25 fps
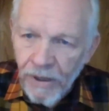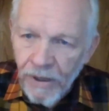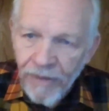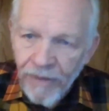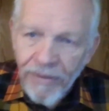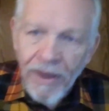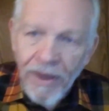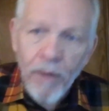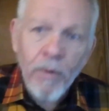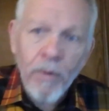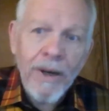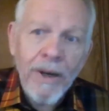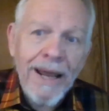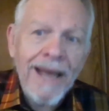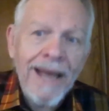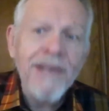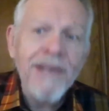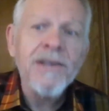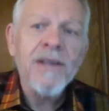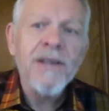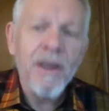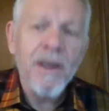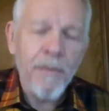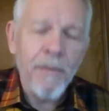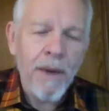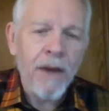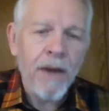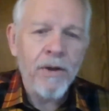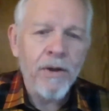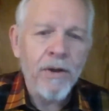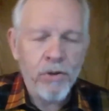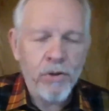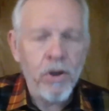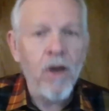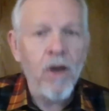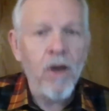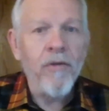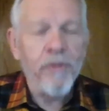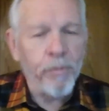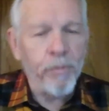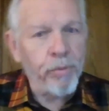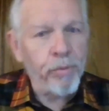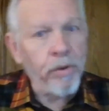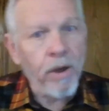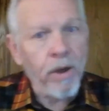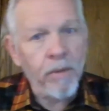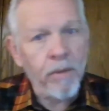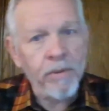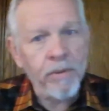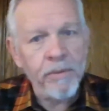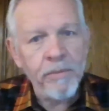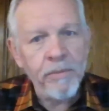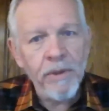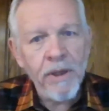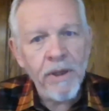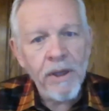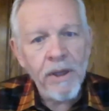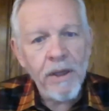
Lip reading: They would ask him how to solve the problem,